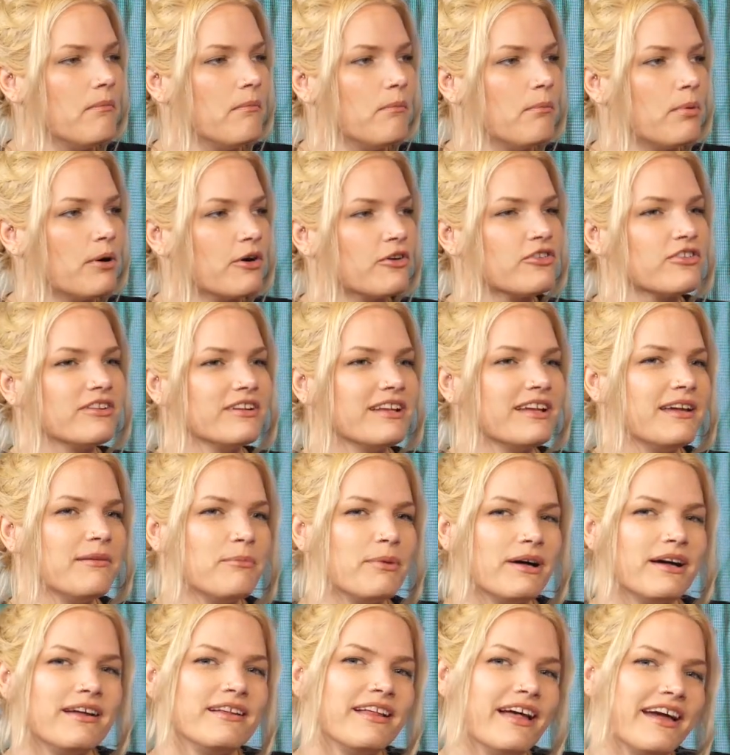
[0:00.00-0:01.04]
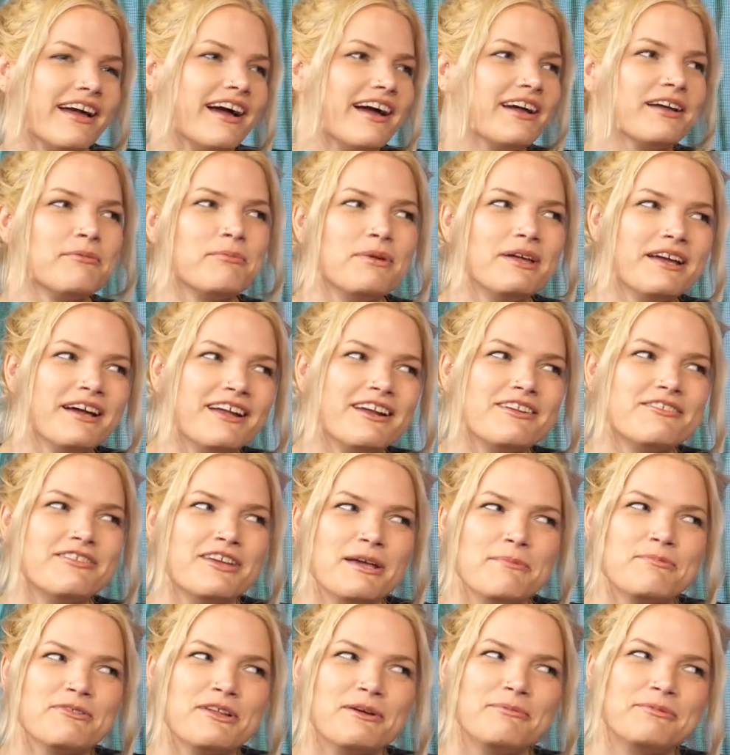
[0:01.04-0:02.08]
personally, but like I can be kind of
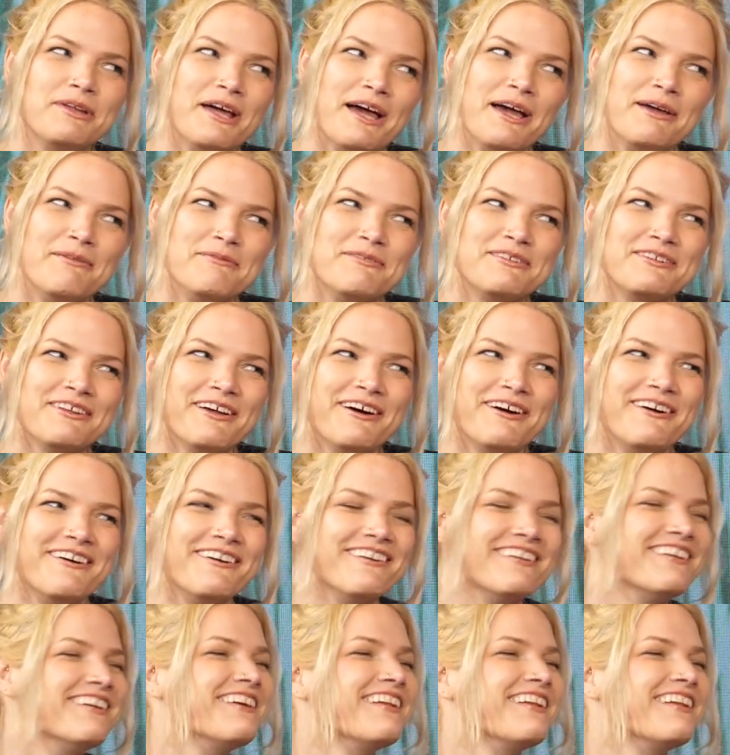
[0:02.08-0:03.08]
cheap sometimes. So